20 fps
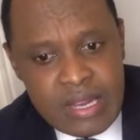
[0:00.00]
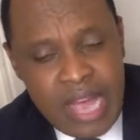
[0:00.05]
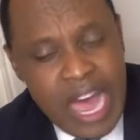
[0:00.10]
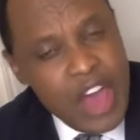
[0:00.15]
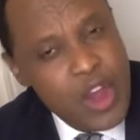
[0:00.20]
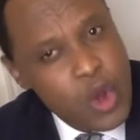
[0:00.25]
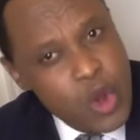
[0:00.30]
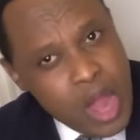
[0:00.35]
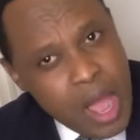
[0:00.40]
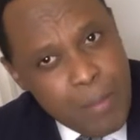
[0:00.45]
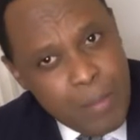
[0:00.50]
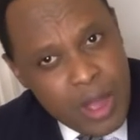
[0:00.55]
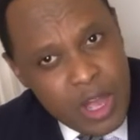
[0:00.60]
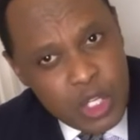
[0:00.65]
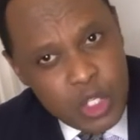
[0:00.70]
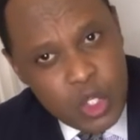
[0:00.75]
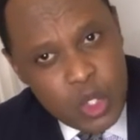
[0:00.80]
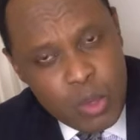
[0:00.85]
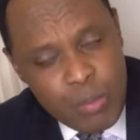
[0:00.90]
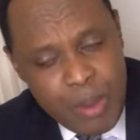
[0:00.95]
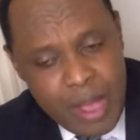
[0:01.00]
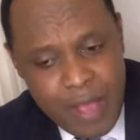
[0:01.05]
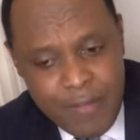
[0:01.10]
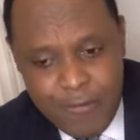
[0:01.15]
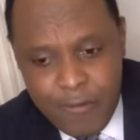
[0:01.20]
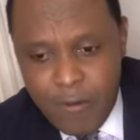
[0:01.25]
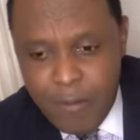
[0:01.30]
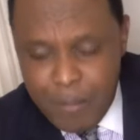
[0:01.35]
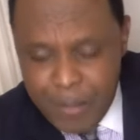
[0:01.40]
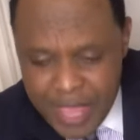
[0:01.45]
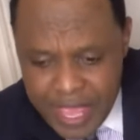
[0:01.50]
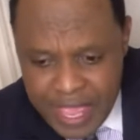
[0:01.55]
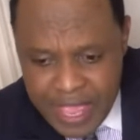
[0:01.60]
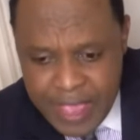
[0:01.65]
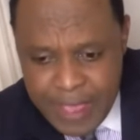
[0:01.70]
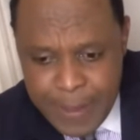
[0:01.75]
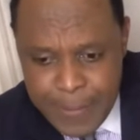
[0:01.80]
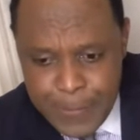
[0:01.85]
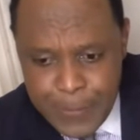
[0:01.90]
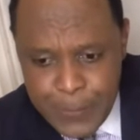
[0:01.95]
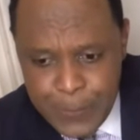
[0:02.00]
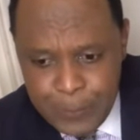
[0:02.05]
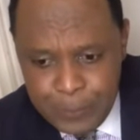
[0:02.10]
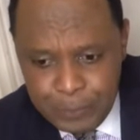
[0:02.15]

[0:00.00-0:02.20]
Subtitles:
I don't know about you, but for me,